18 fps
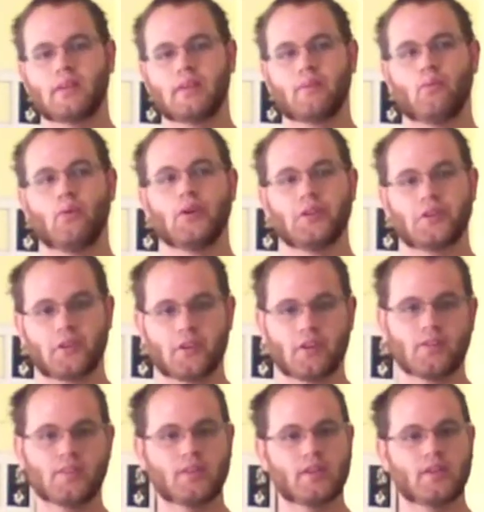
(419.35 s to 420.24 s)
when you're going
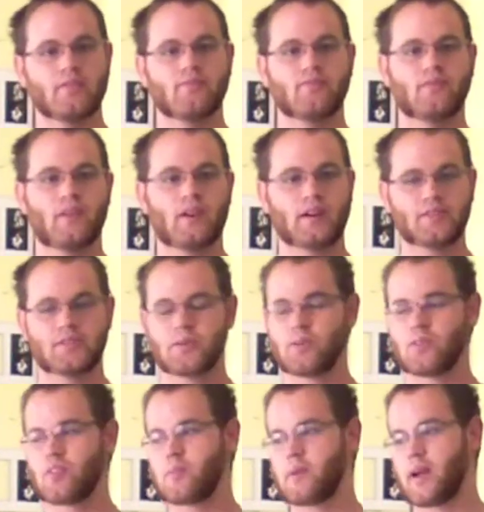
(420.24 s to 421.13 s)
to leave. And I
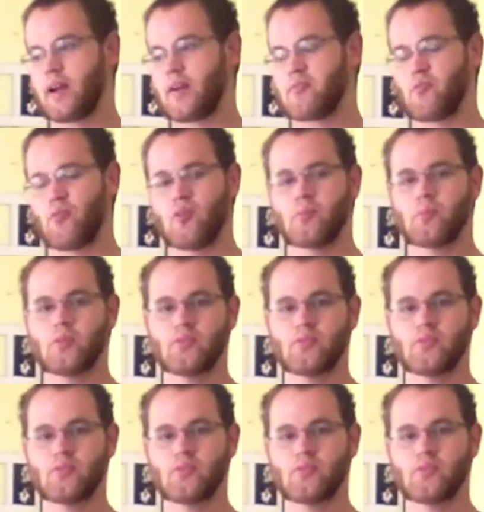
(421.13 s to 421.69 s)
told them I have 1 more